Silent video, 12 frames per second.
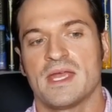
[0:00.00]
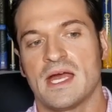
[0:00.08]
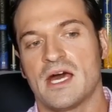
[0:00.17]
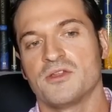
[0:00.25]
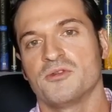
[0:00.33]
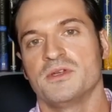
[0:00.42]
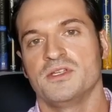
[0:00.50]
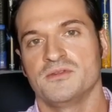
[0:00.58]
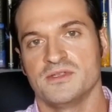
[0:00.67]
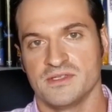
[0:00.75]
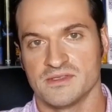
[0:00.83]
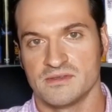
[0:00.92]
How do we
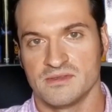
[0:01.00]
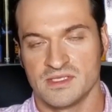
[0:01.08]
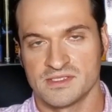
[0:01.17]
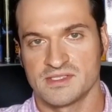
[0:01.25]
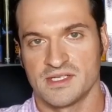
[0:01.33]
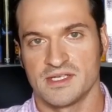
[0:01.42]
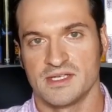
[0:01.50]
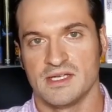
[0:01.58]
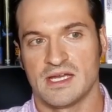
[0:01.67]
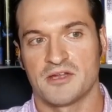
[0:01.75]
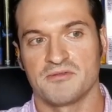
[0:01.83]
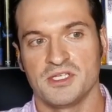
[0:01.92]
do this thing?
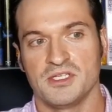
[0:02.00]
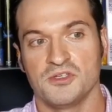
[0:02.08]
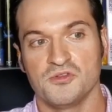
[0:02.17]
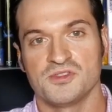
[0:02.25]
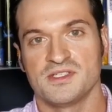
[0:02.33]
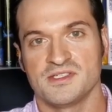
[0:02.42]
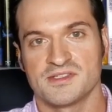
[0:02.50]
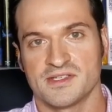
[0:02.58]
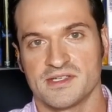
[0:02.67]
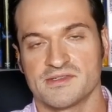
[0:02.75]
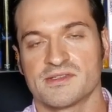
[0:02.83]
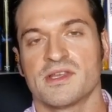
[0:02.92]
How do we use these
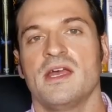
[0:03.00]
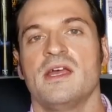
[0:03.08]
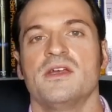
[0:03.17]
things?